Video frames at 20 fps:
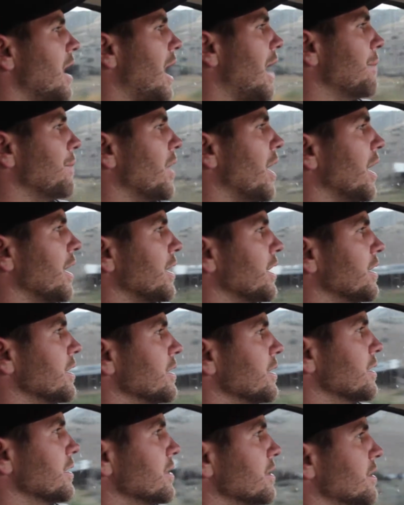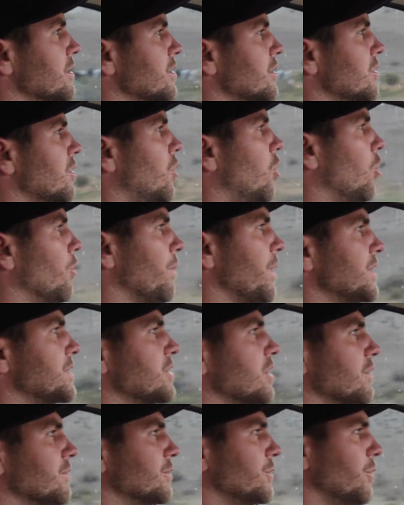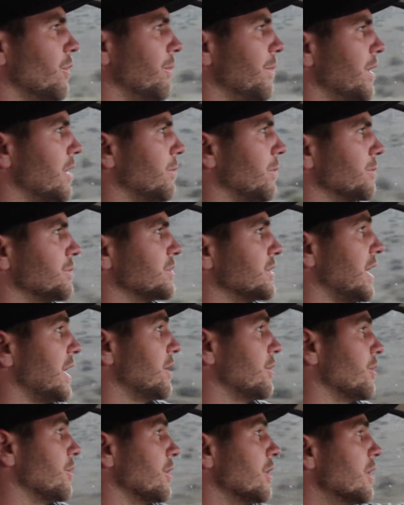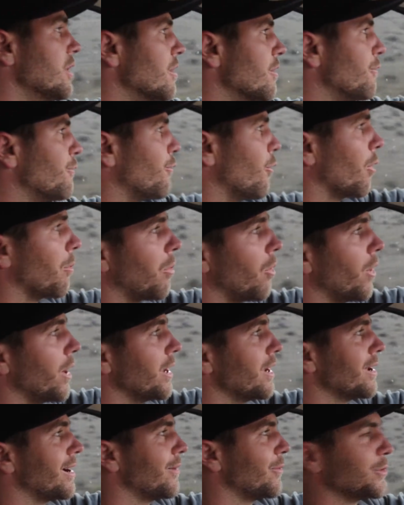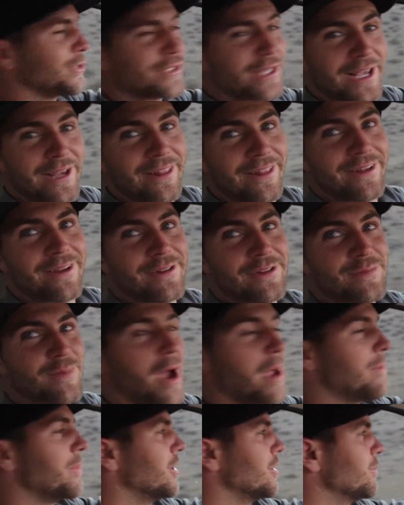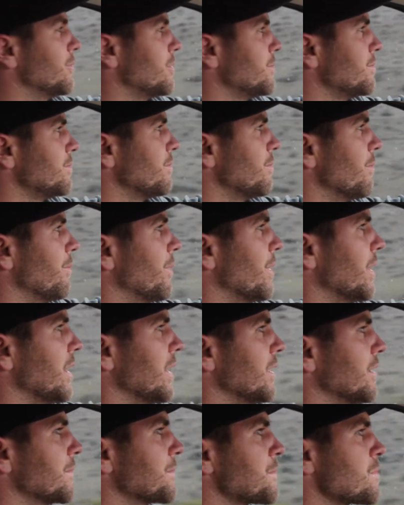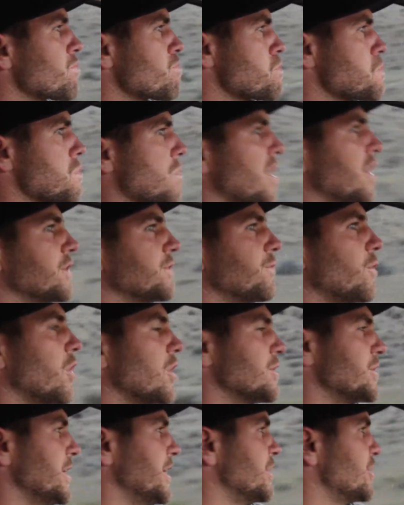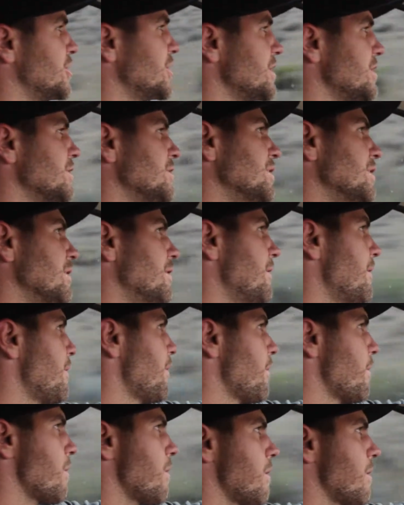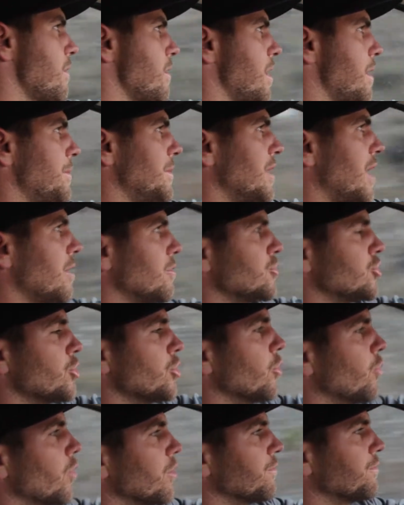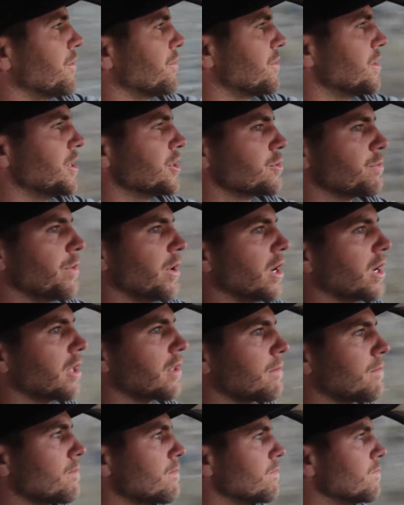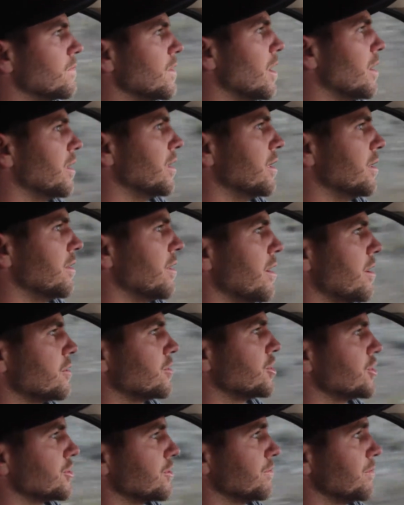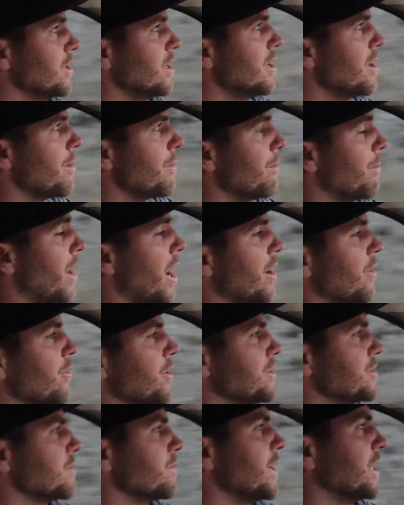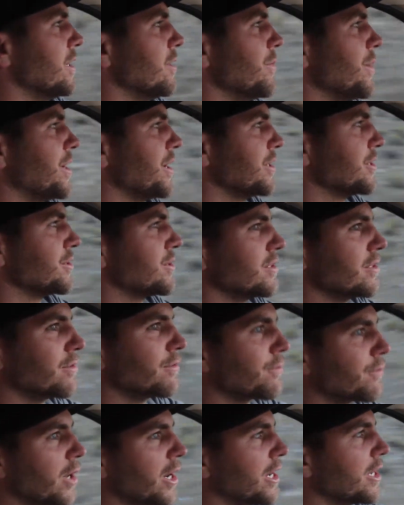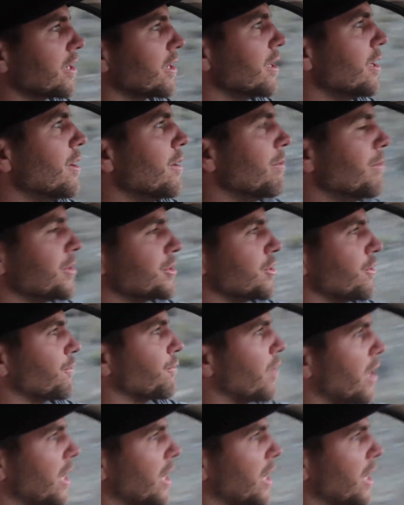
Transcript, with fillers: I'm not gonna hold myself to a minimum standard. Four point, I would say, is my minimum, but as far as inches, I mean, I would shoot a 150 inch buck uh, in there. Just my reason mainly because Frank, Mr.